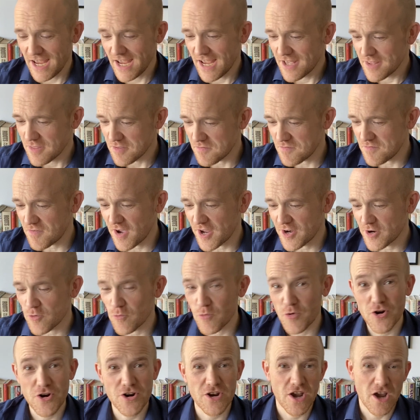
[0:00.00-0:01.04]
The final
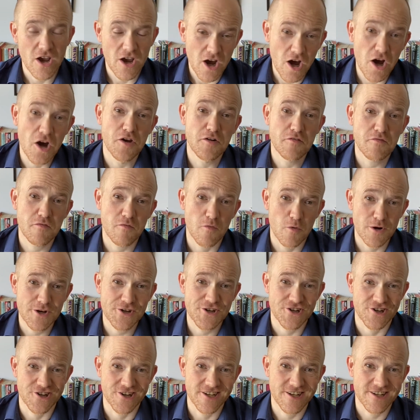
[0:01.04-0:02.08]
word,
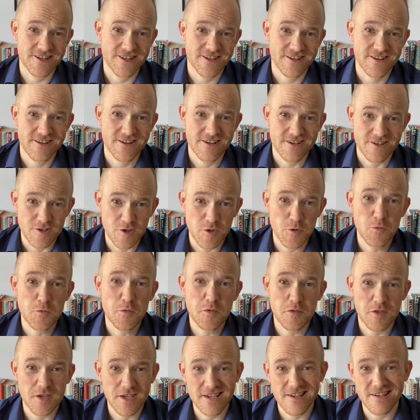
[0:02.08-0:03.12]
unfortunate. You
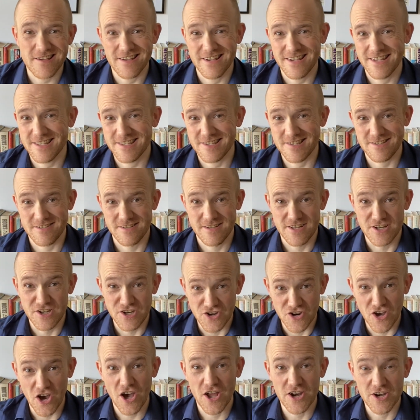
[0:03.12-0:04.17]
think it's
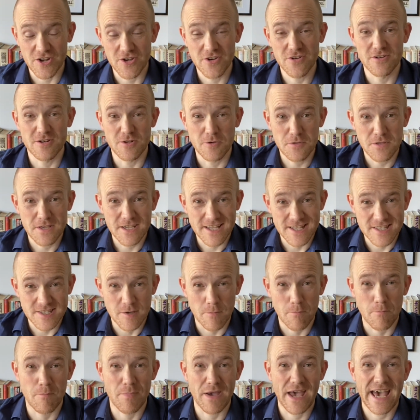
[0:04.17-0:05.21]
not good. You think it's a
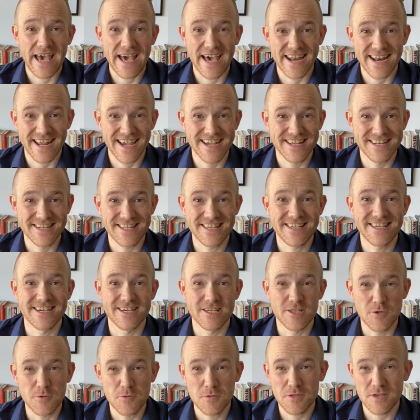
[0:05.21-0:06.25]
bad idea.
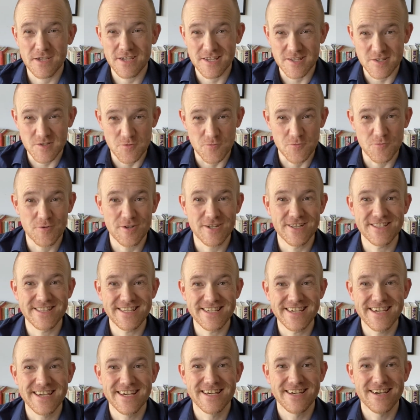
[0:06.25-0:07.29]
You think it's
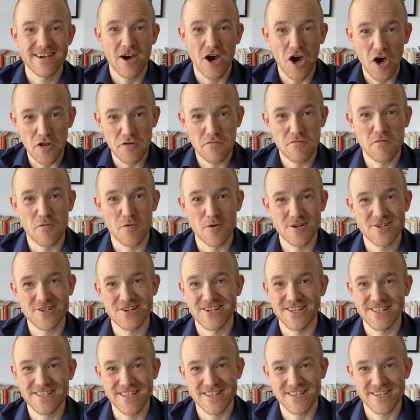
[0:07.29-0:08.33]
really
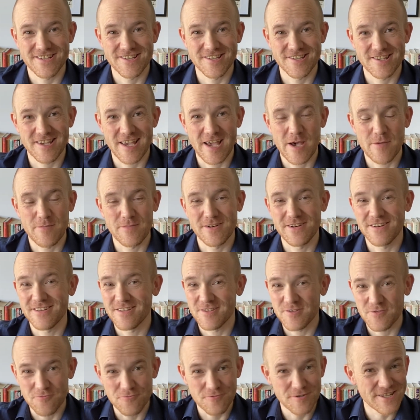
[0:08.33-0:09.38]
unfortunate that this has happened.
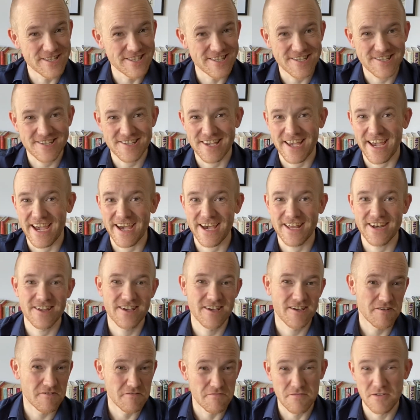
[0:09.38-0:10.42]
It's really sad.
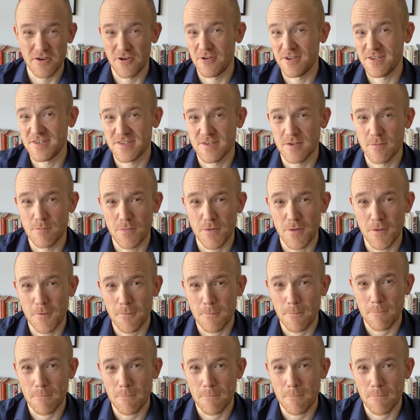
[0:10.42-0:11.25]
Very simple.